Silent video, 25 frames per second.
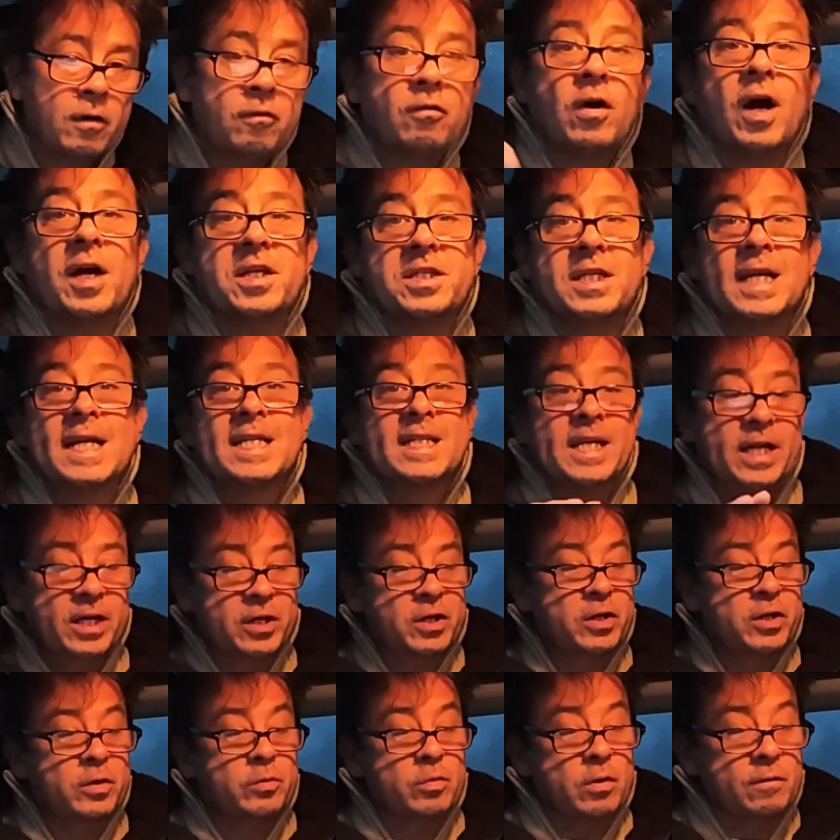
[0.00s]
Right, so let's get
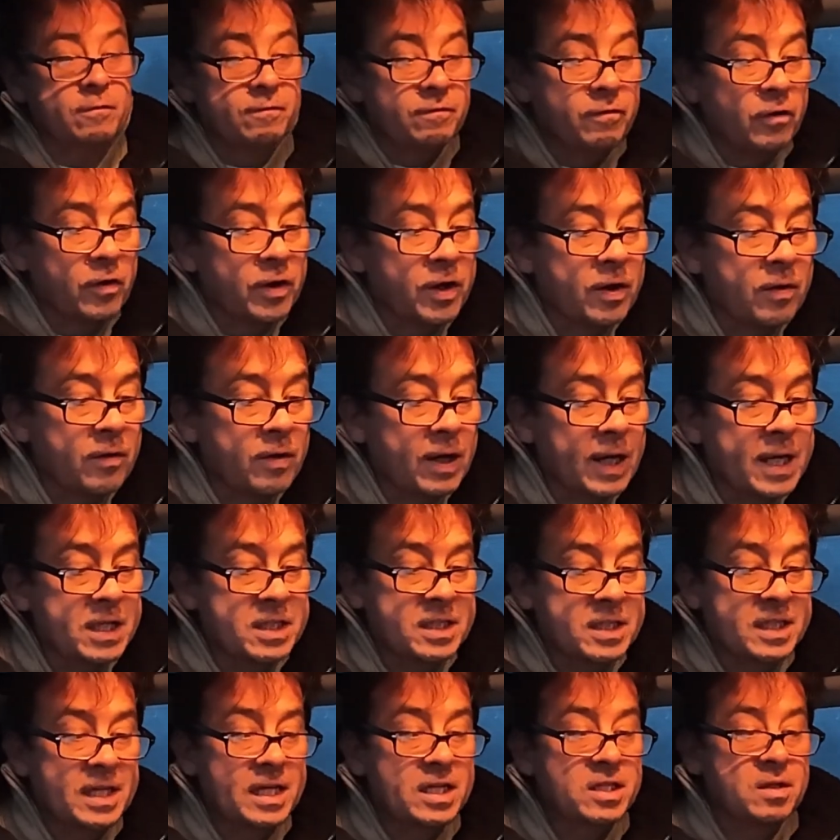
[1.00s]
a good one for you.
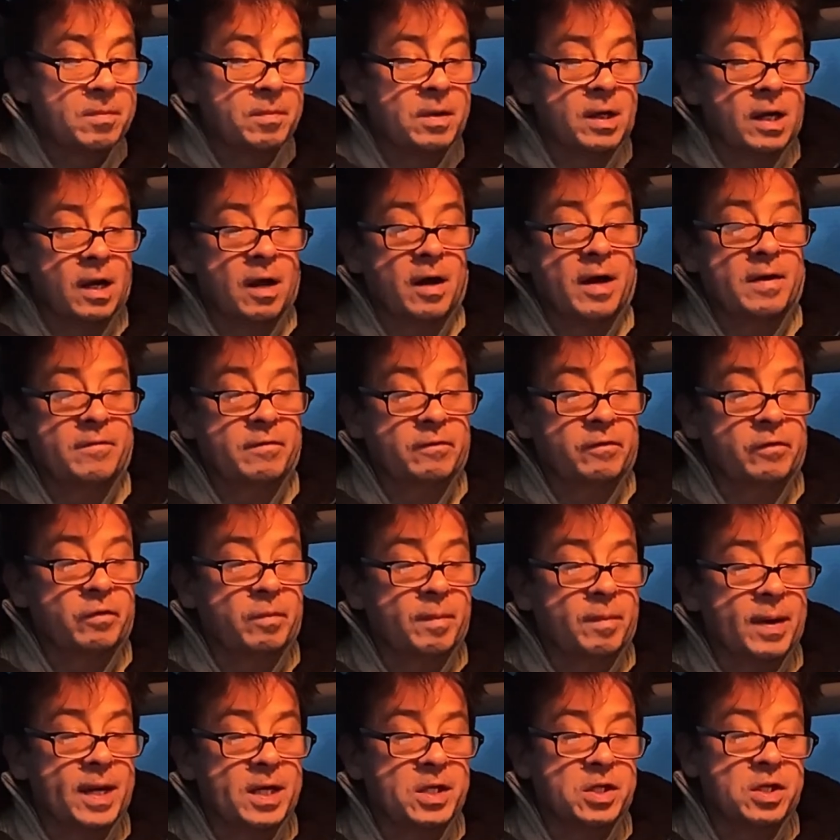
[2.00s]
Let's see some live
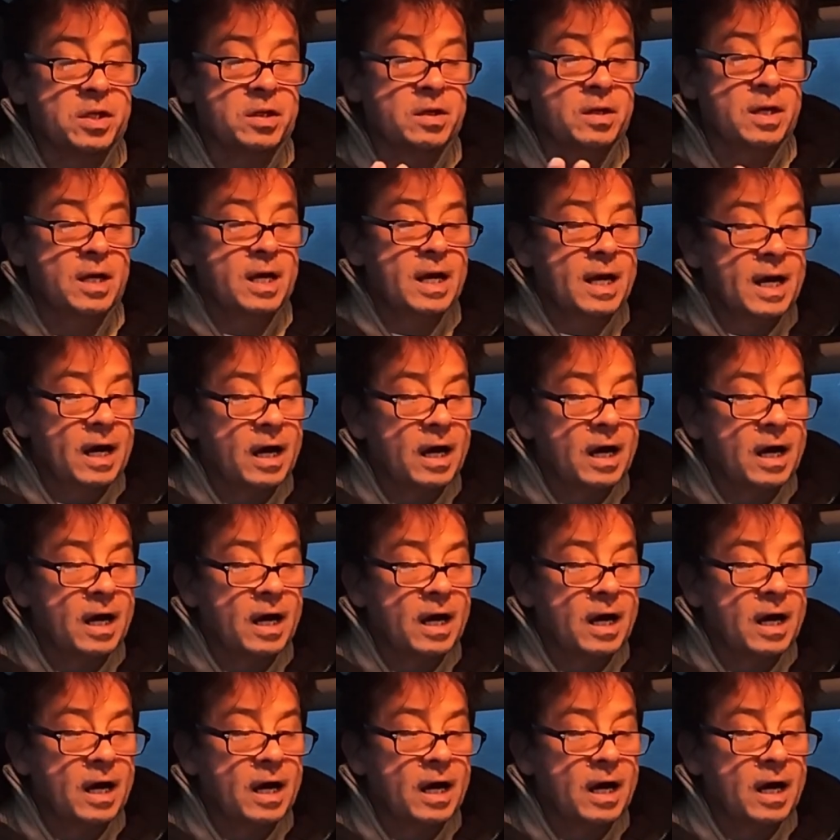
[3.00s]
information.